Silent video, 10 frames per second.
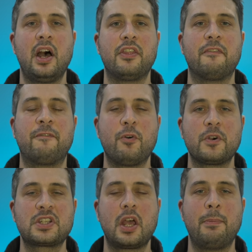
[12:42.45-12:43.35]
the
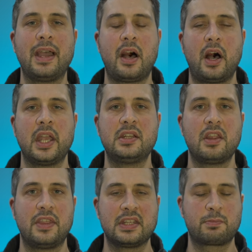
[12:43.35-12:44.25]
force behind
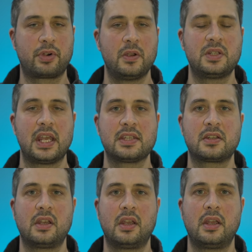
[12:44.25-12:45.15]
this protest.